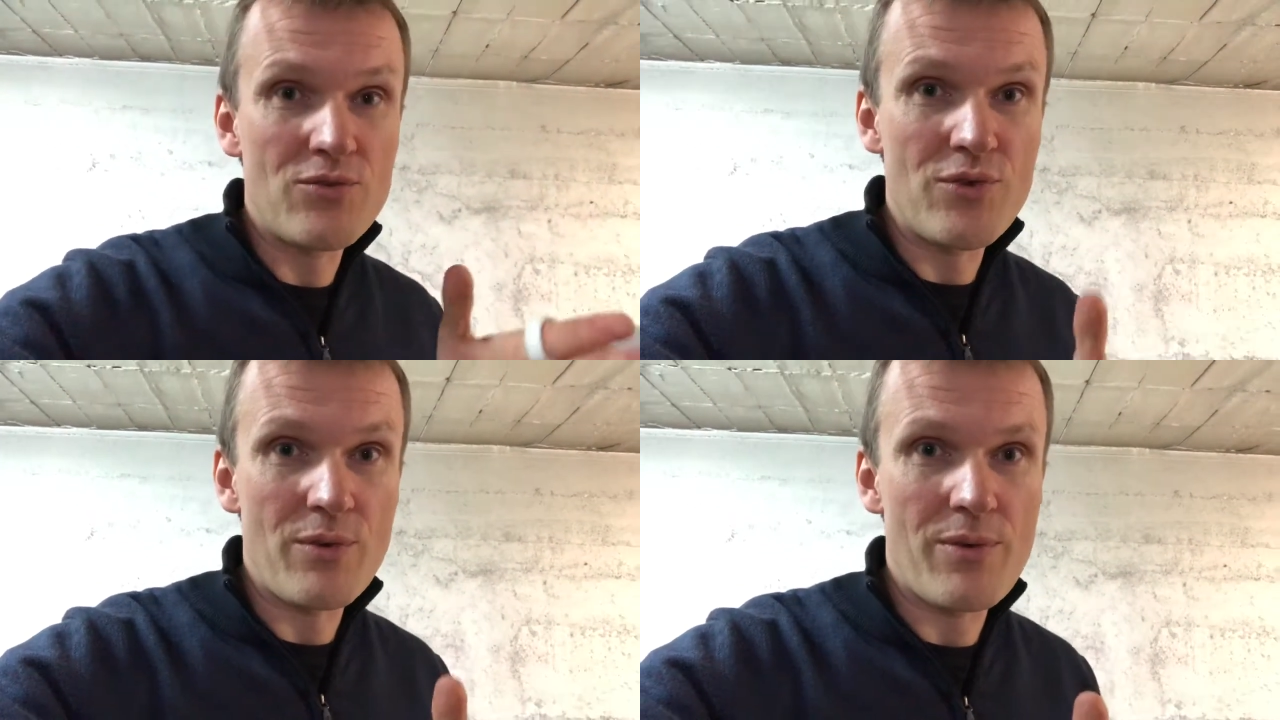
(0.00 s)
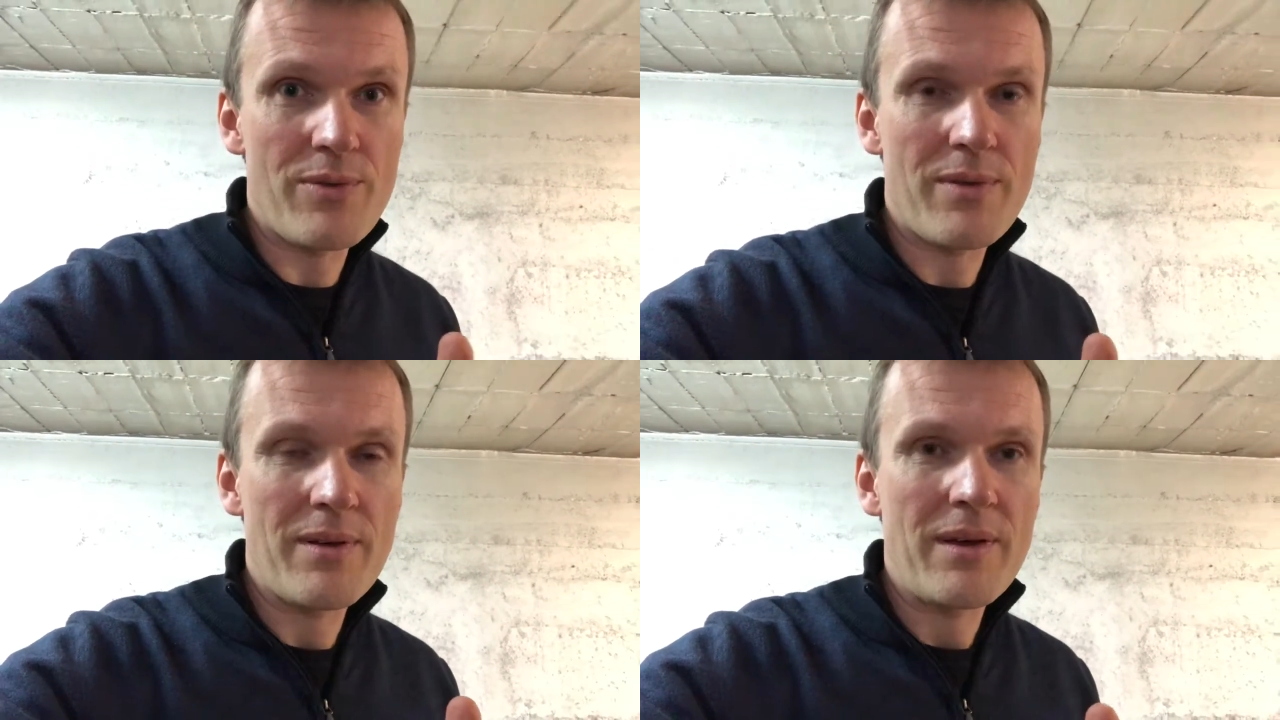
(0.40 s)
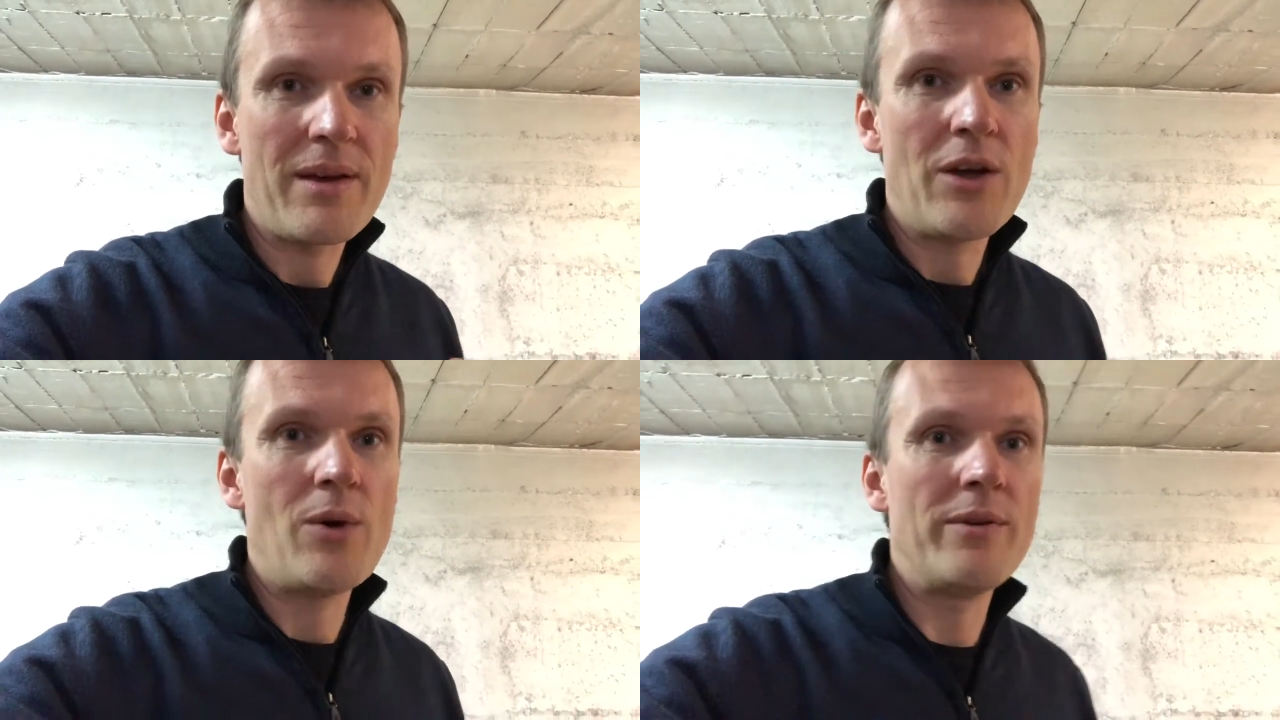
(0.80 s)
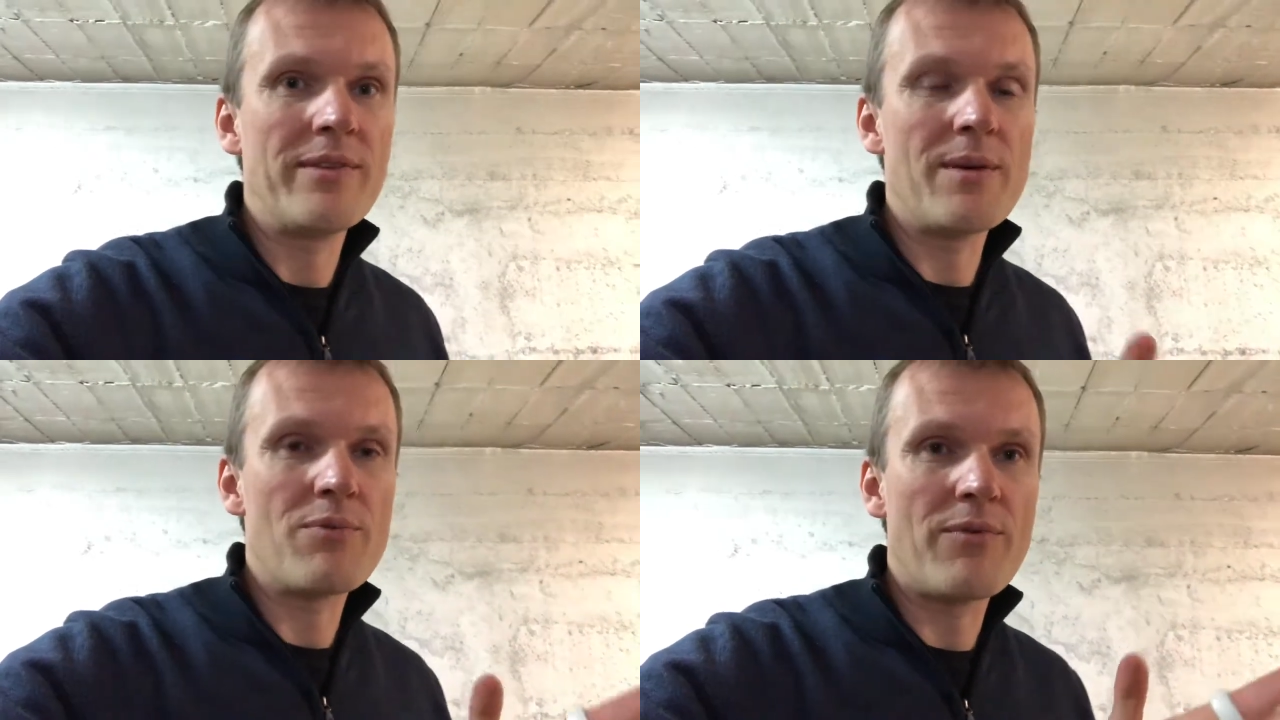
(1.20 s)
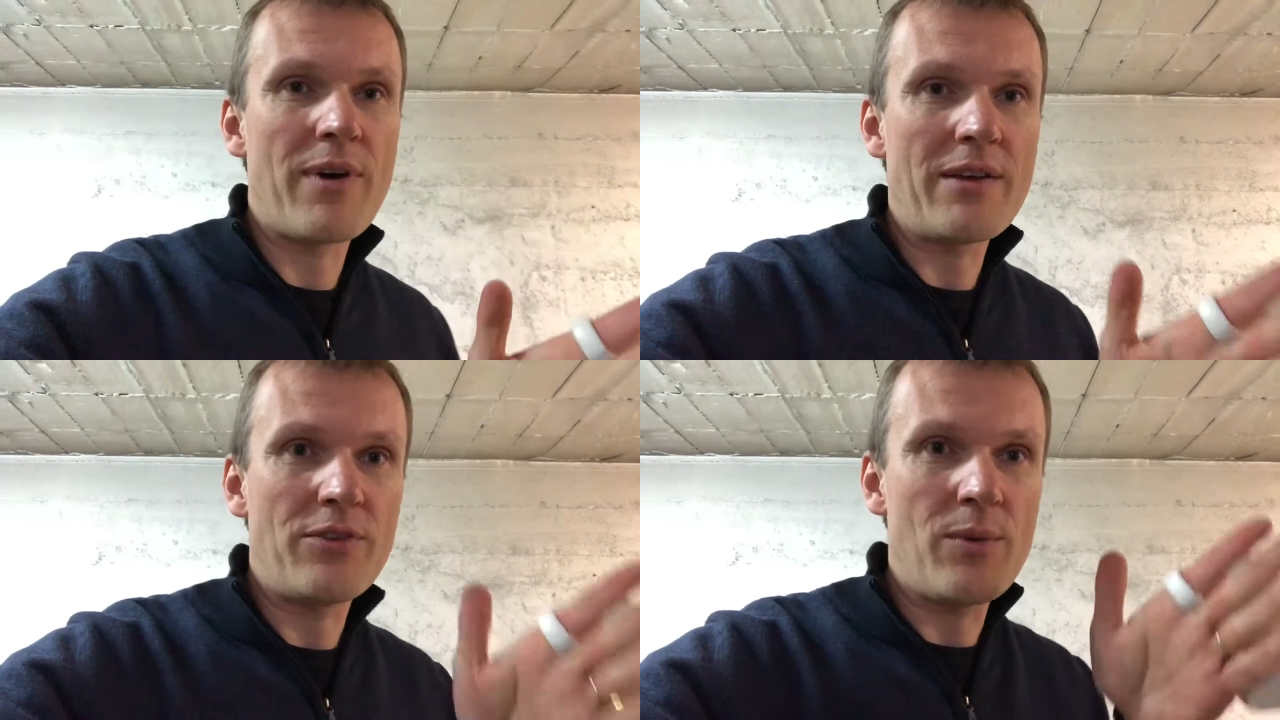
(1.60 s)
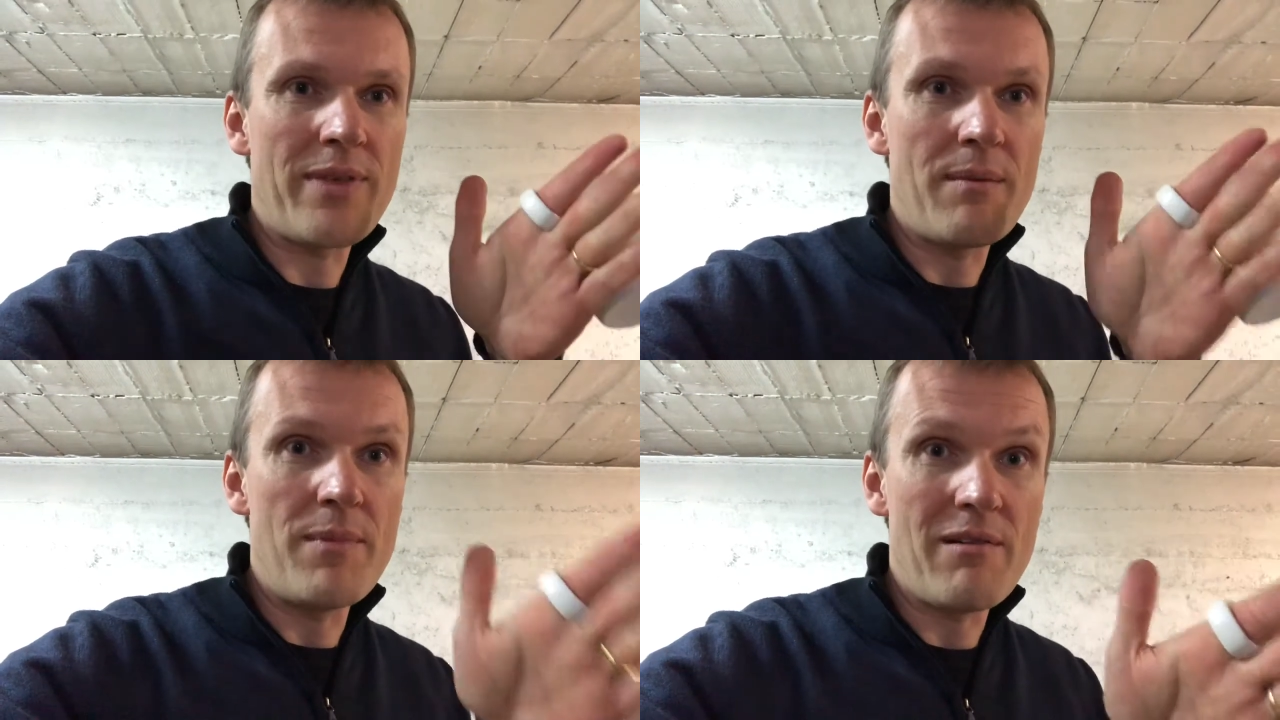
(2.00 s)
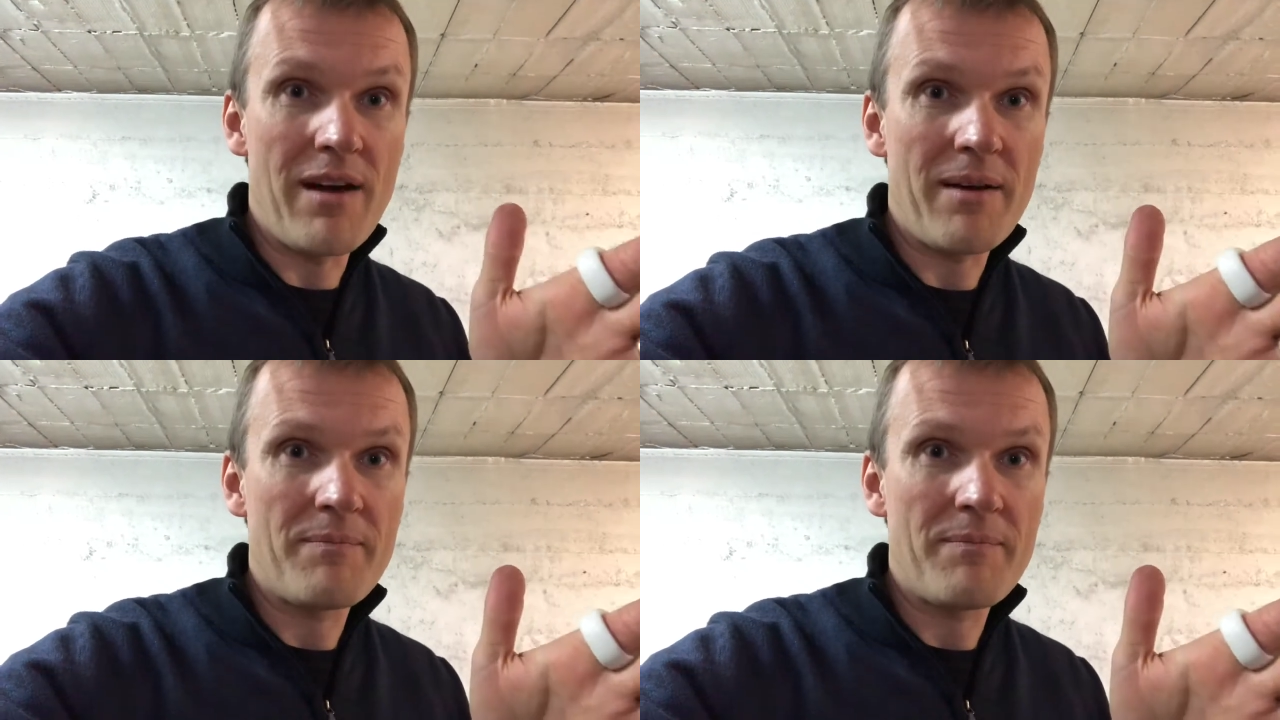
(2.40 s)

truth? Who is it that provides you with that mirror?